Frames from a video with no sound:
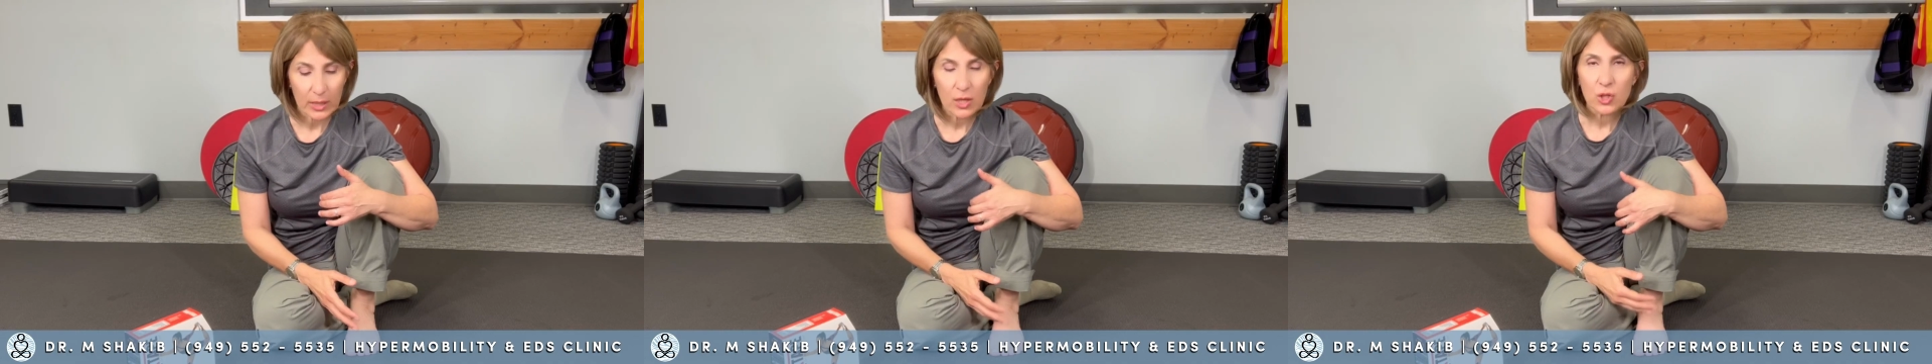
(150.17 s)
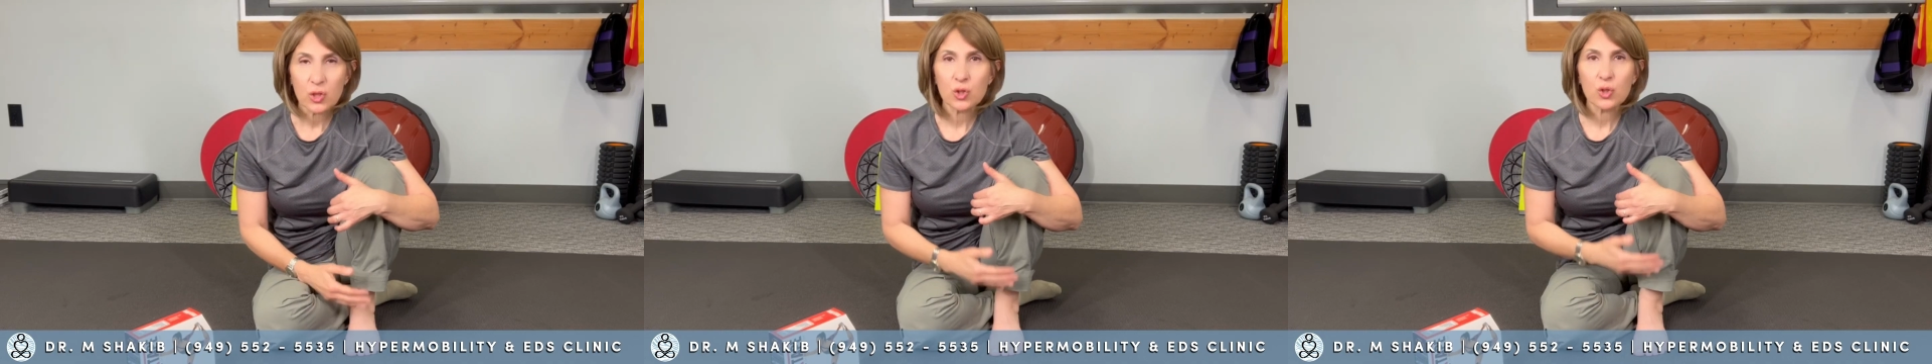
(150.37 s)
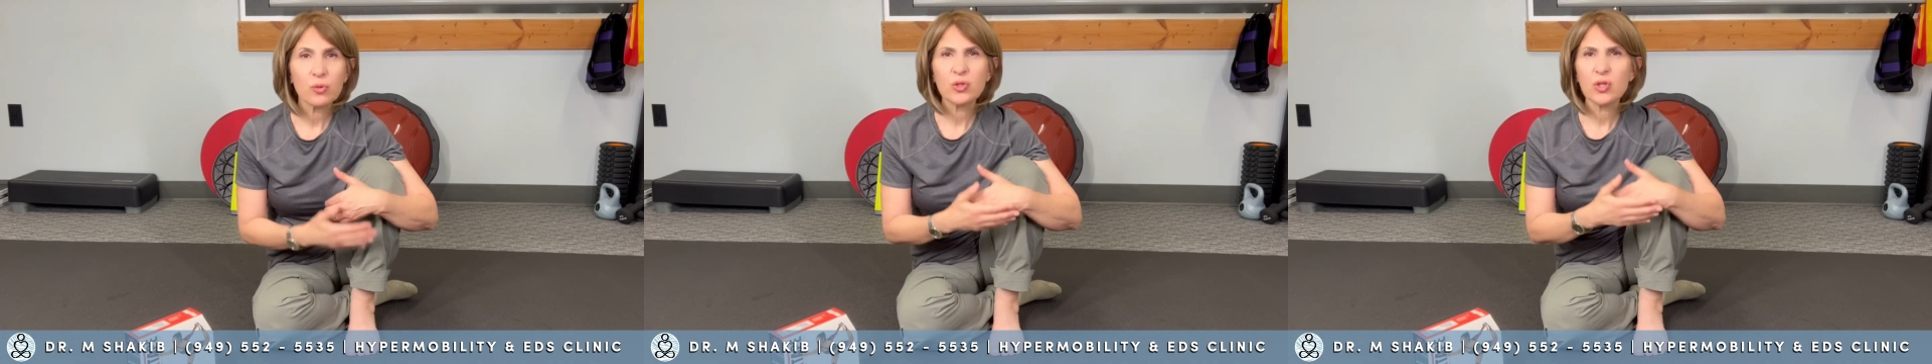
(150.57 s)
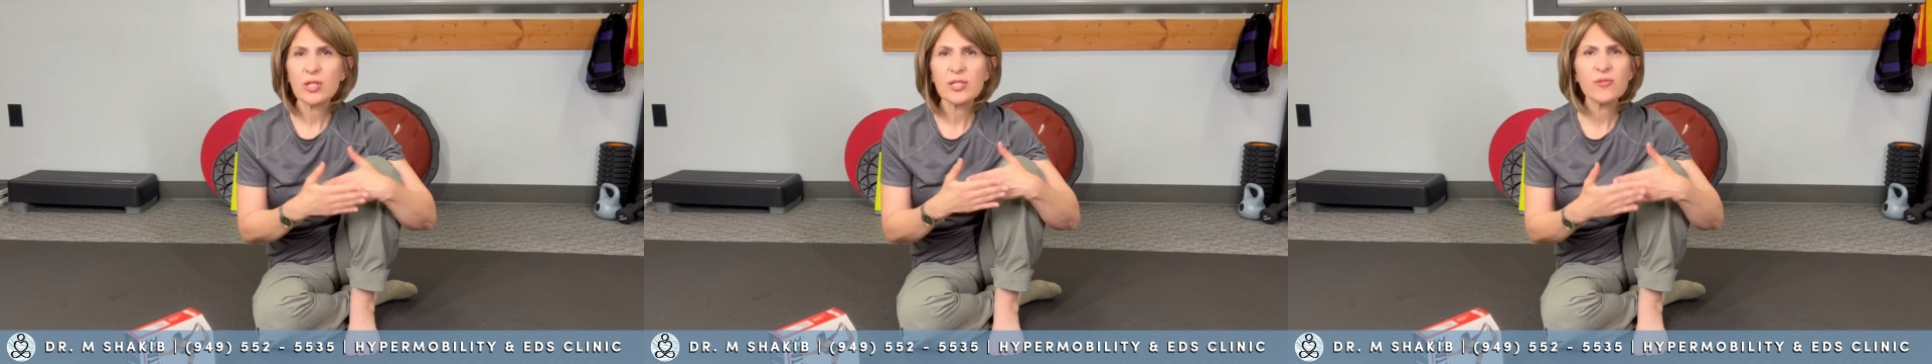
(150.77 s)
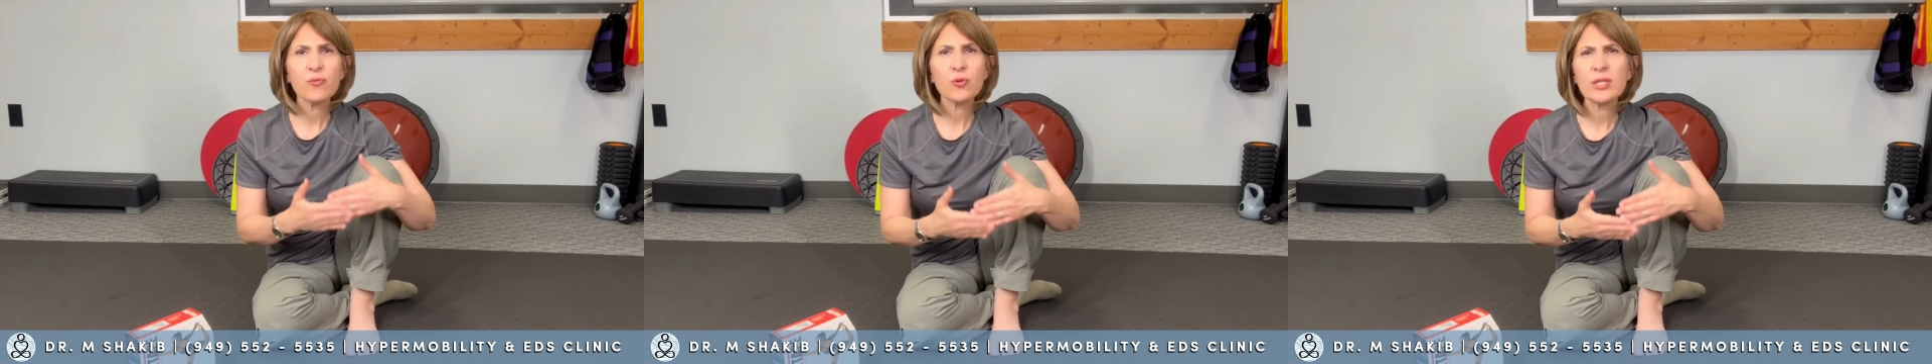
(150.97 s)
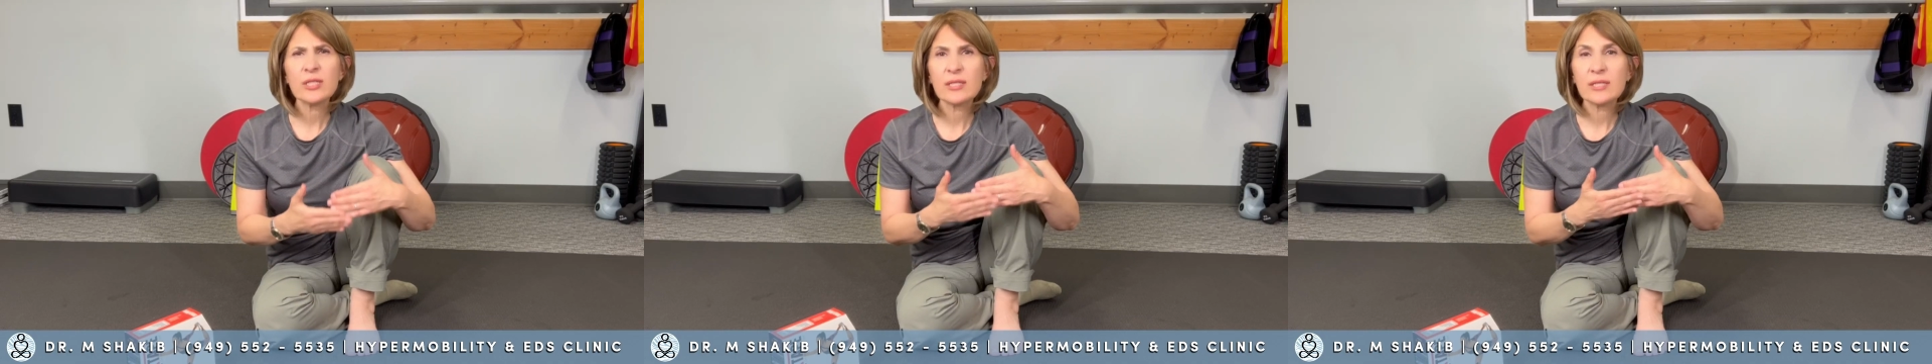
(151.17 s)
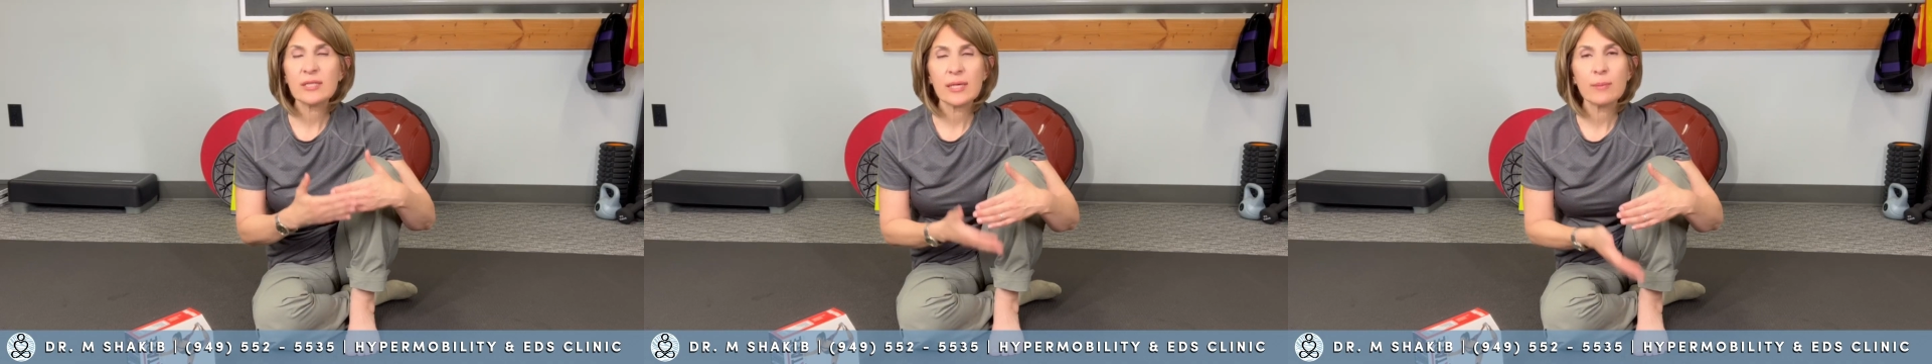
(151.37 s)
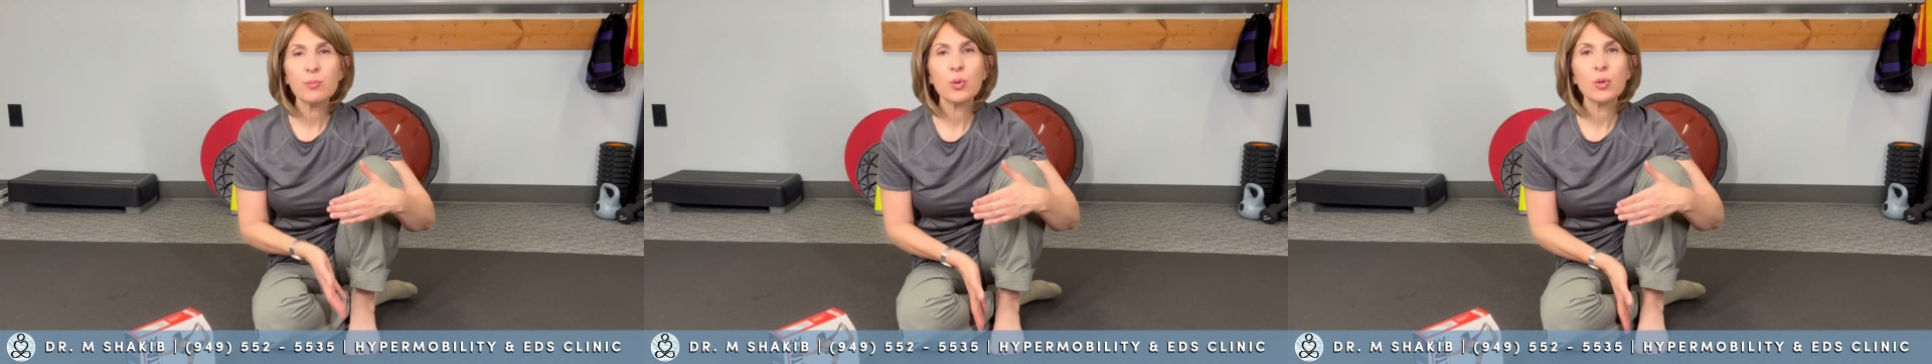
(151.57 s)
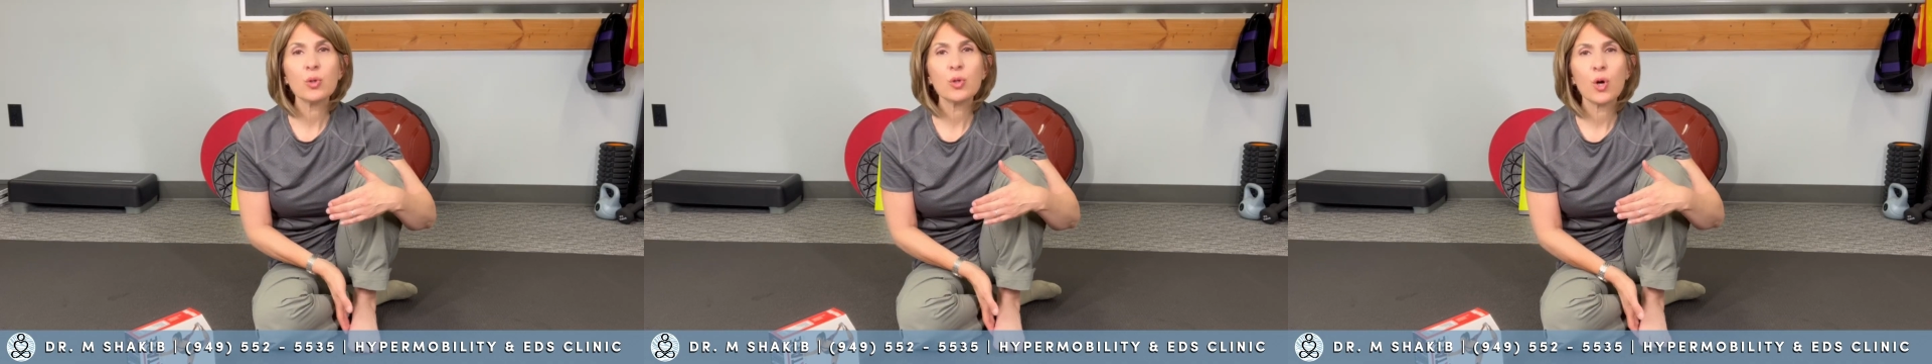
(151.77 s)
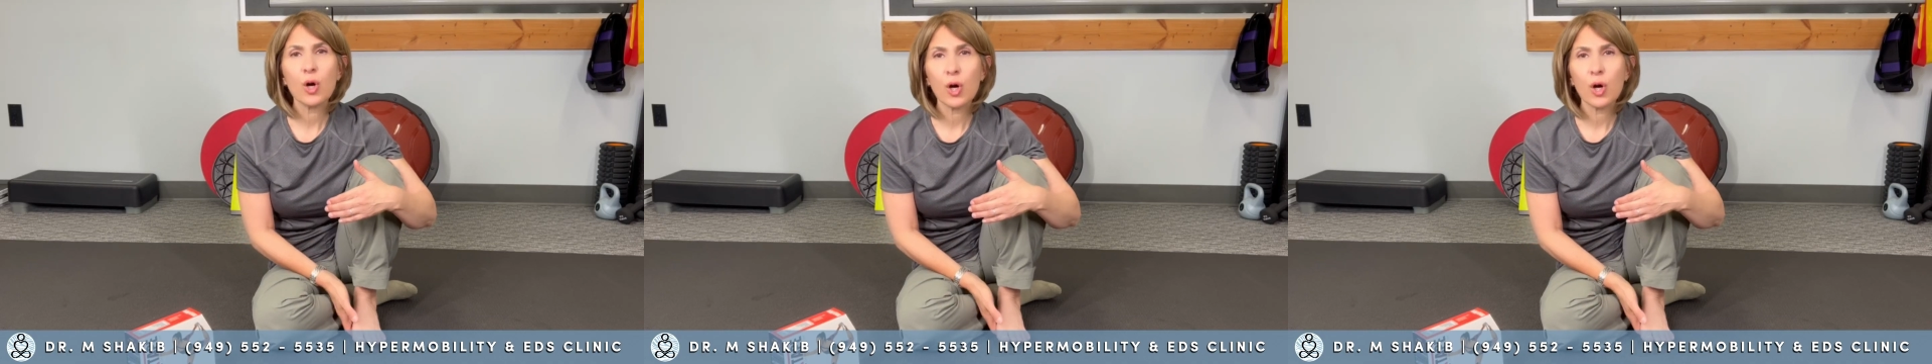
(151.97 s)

So just for a simple